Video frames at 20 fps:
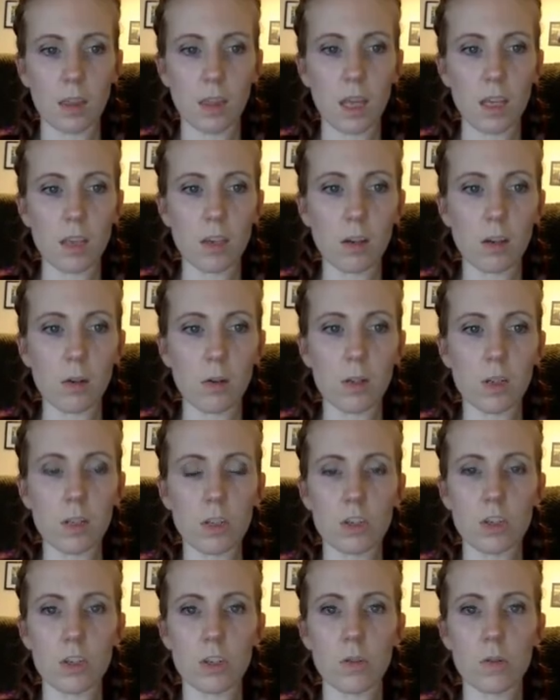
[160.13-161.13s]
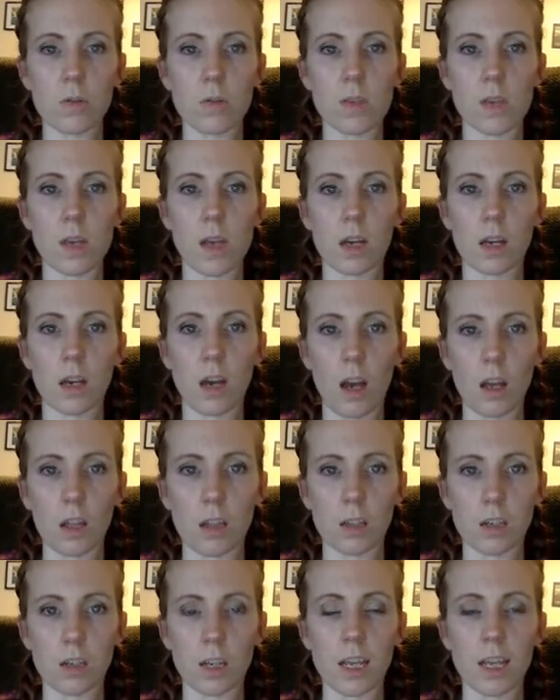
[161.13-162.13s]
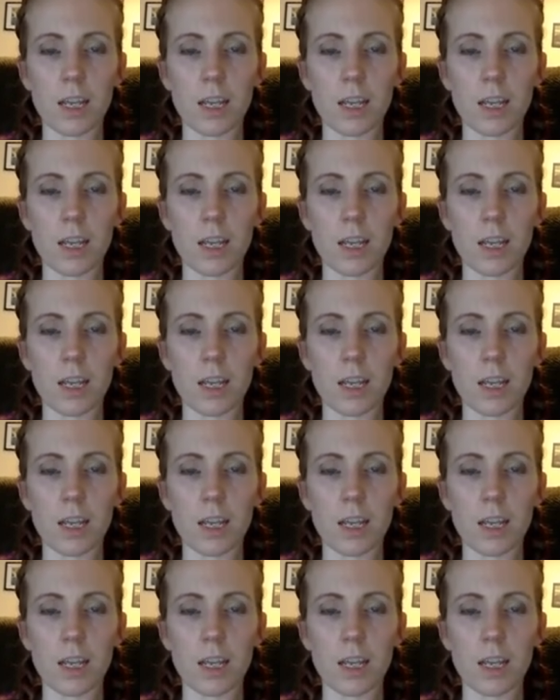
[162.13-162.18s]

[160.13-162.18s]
Then you're going to choose a color